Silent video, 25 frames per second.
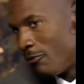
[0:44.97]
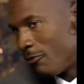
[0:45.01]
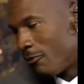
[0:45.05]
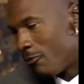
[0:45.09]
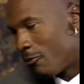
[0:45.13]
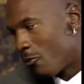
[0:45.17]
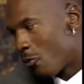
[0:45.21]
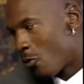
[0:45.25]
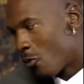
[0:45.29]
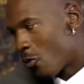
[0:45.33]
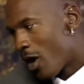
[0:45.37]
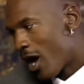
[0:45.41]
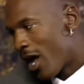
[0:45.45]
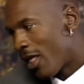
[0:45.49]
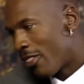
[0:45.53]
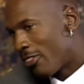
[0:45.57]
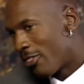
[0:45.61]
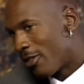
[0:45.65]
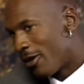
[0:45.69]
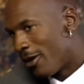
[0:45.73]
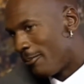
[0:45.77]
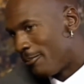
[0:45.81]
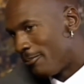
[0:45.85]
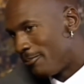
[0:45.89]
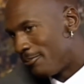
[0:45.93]
wide
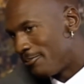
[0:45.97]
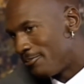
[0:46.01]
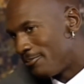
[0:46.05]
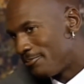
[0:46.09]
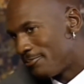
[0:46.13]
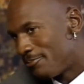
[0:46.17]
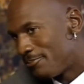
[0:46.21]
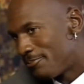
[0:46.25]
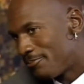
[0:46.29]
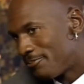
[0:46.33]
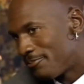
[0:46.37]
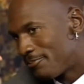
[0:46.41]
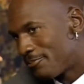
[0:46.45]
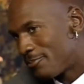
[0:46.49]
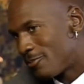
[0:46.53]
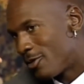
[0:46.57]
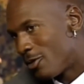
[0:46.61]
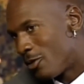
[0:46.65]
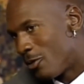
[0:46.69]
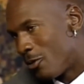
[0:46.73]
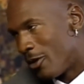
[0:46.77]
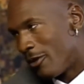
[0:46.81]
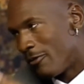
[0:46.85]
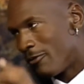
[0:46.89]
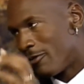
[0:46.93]
thumb
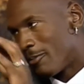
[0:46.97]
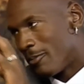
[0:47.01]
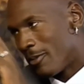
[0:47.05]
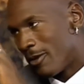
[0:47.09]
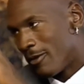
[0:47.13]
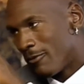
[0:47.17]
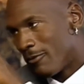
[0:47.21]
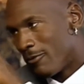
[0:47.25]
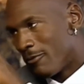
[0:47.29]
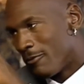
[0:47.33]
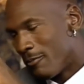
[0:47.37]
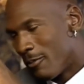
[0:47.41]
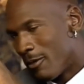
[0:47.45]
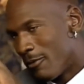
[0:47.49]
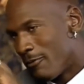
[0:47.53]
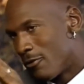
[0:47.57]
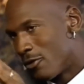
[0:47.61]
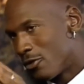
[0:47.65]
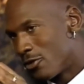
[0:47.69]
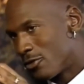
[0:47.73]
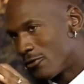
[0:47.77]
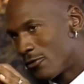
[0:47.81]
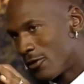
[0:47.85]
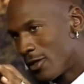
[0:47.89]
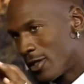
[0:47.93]
away from my
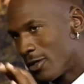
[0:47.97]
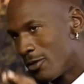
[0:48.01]
first finger,